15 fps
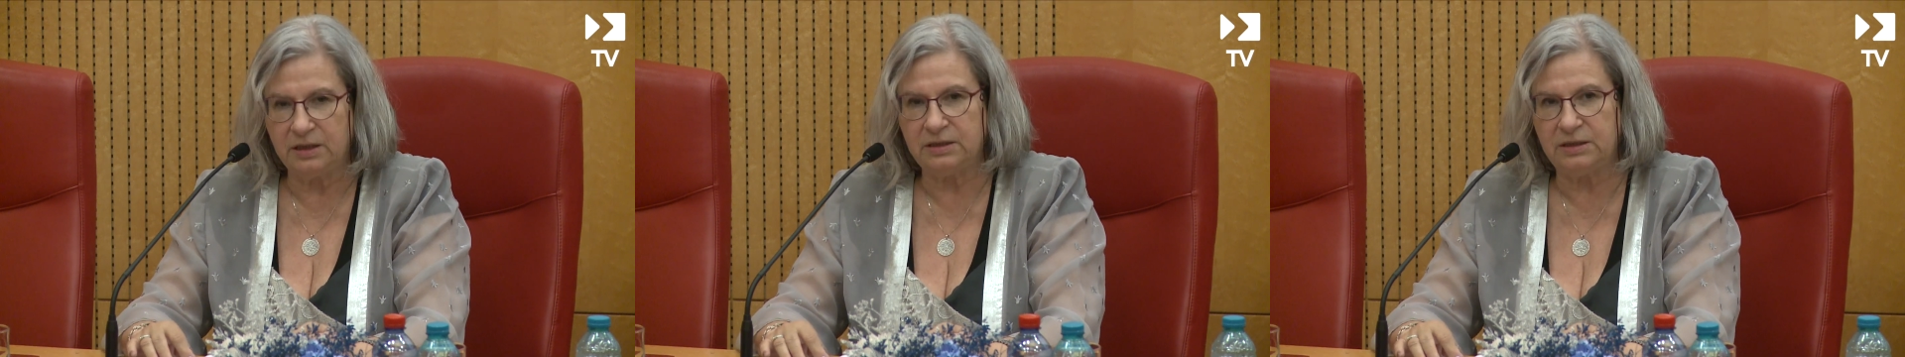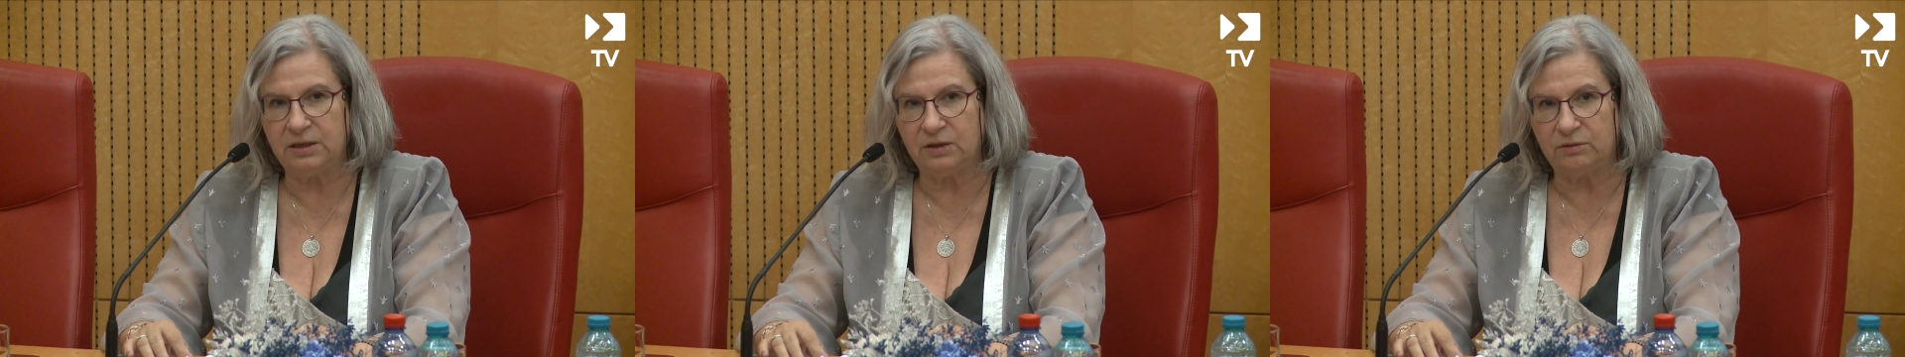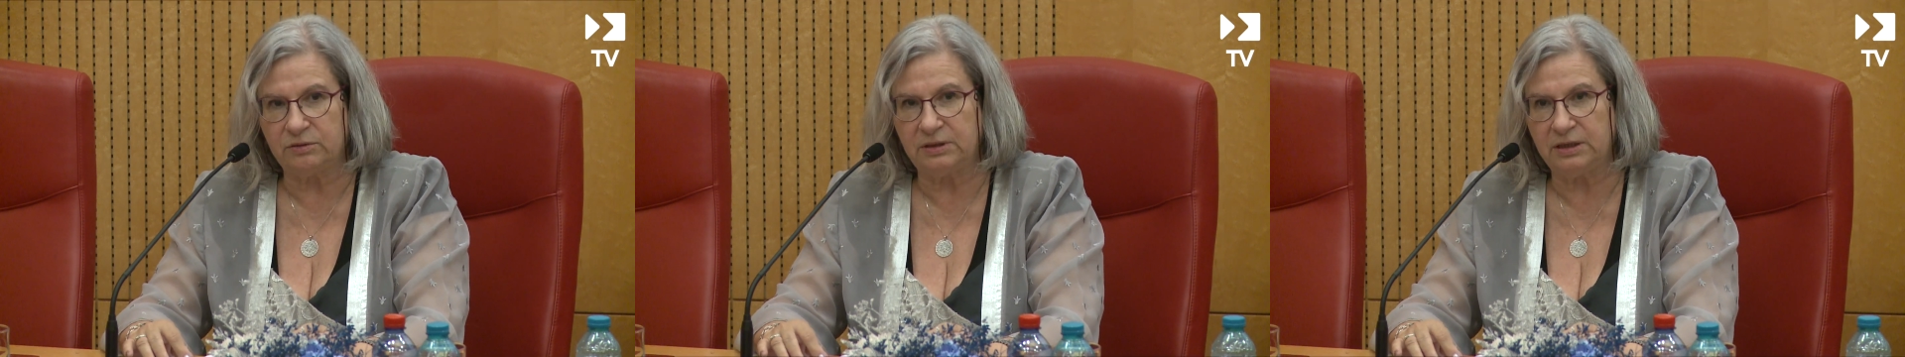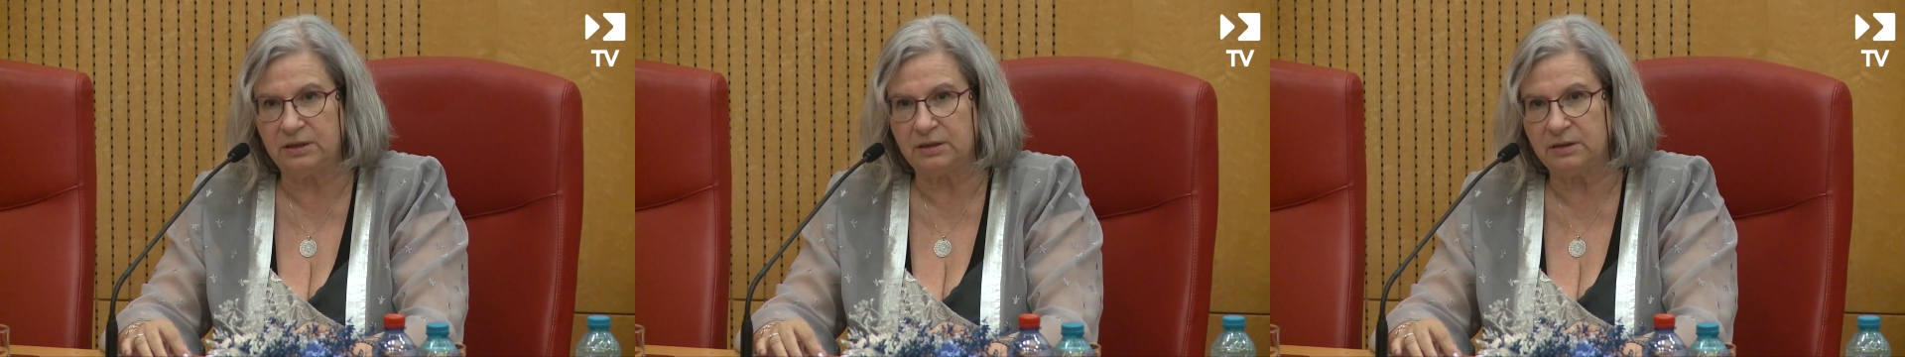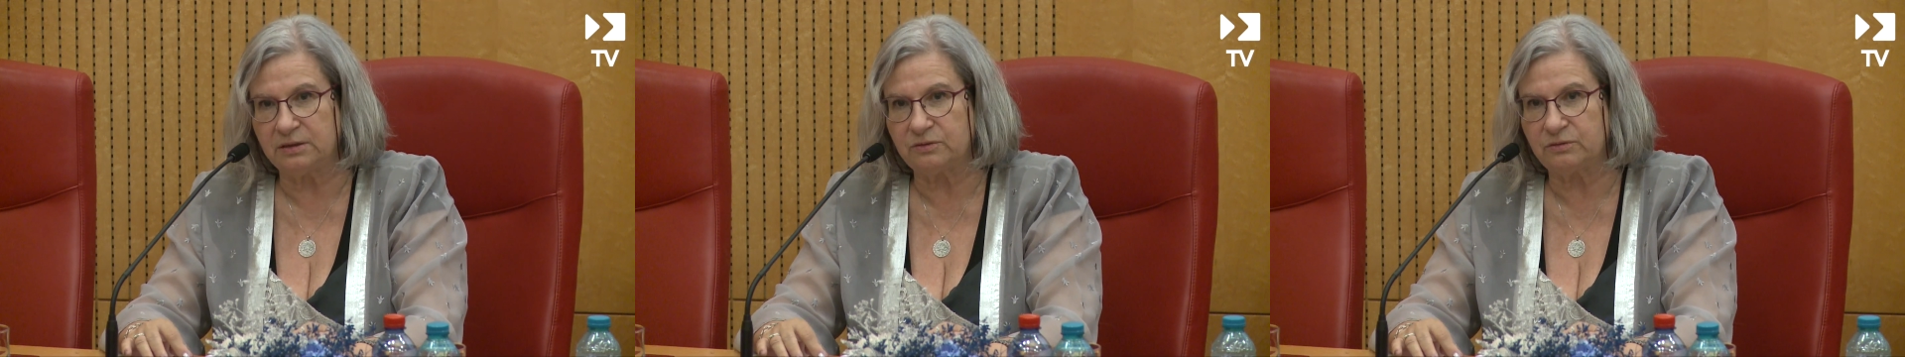the only
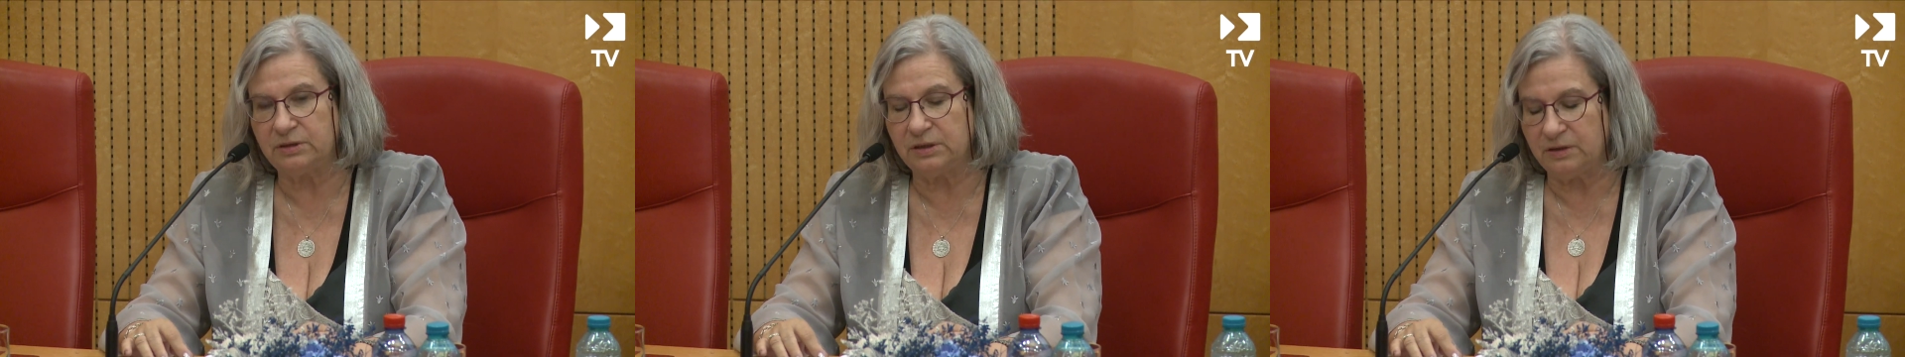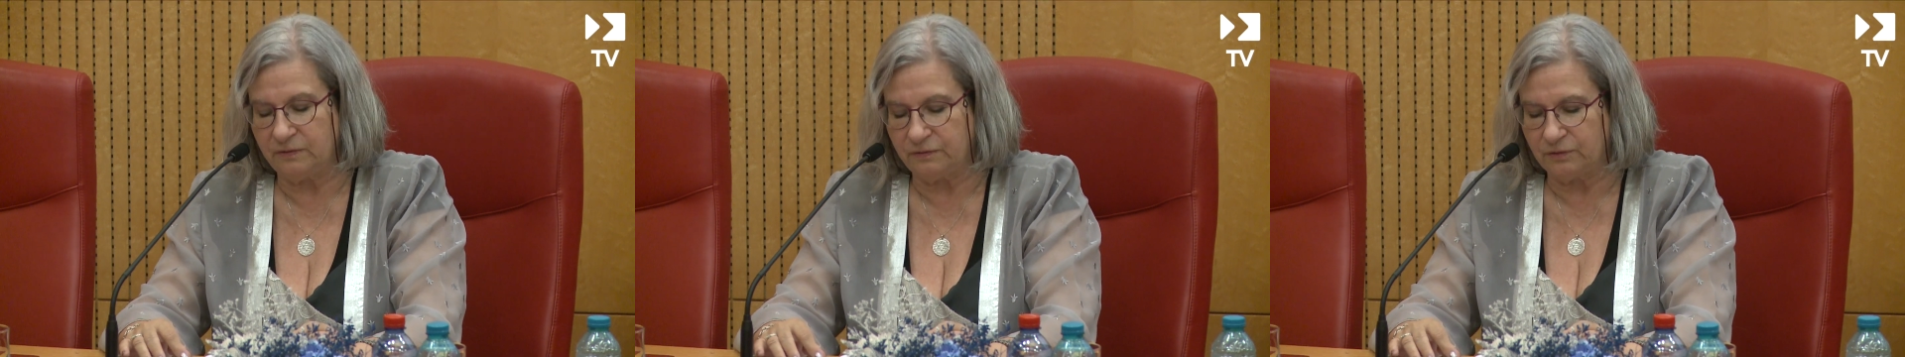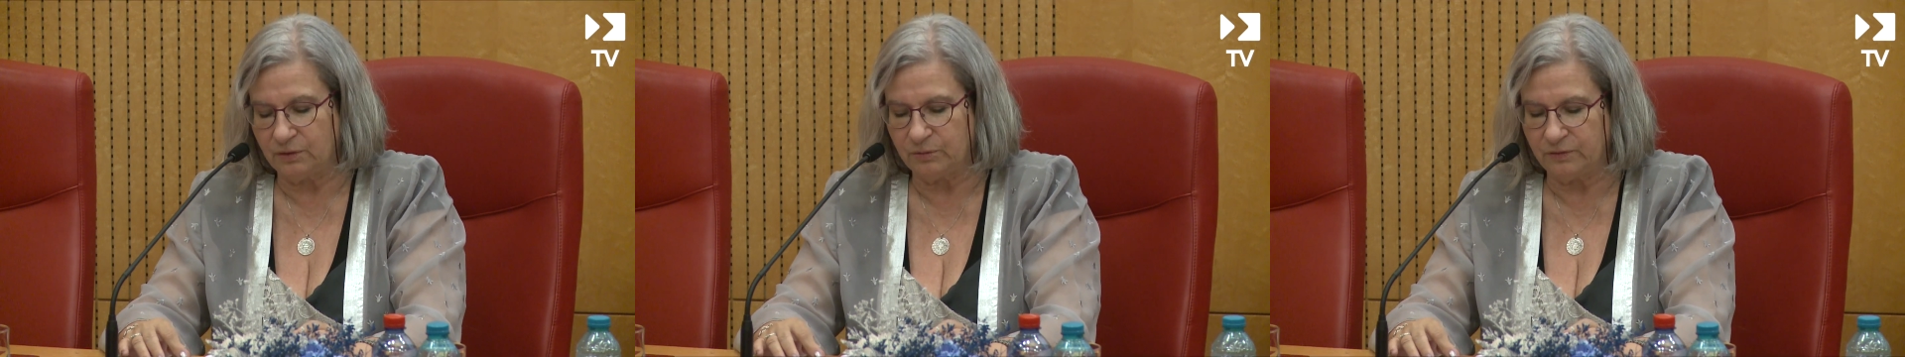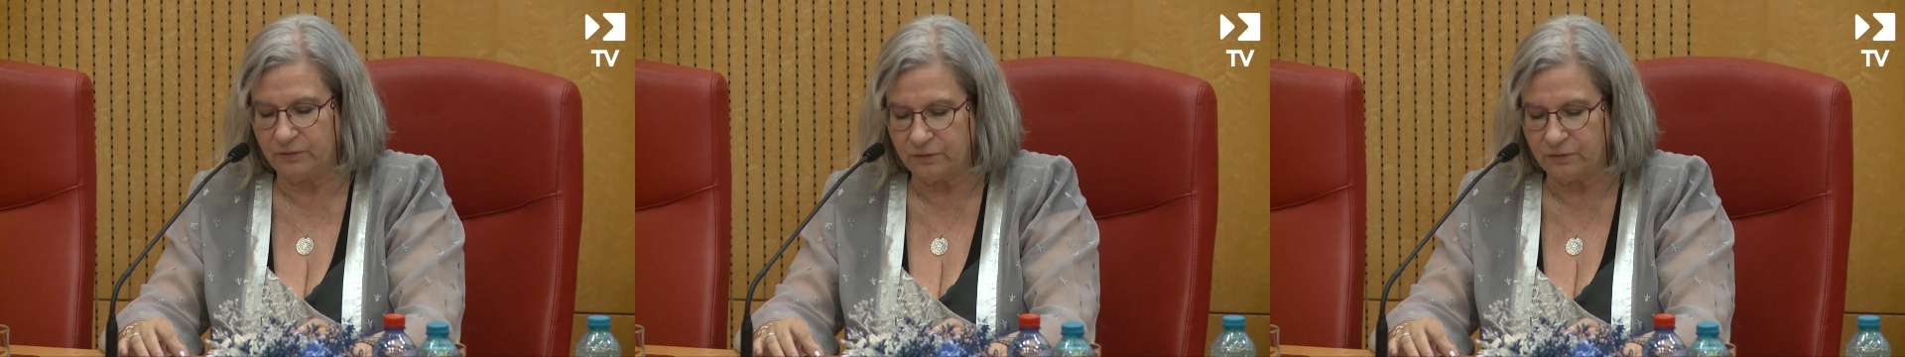country from the